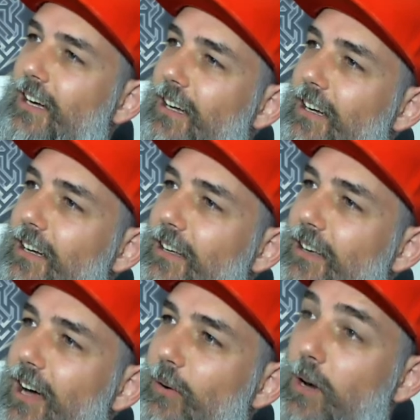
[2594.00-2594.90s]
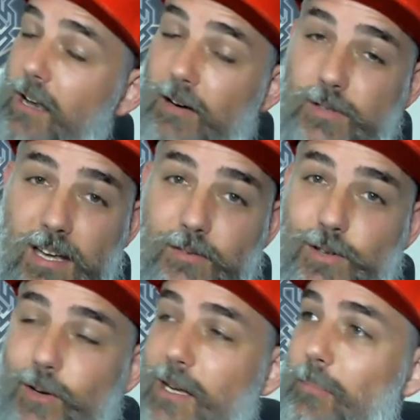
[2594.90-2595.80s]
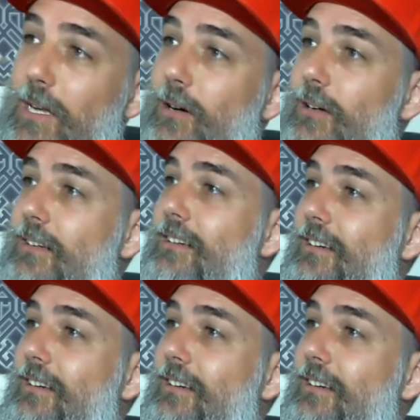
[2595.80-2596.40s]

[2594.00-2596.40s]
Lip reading: I would love to have Tony B on.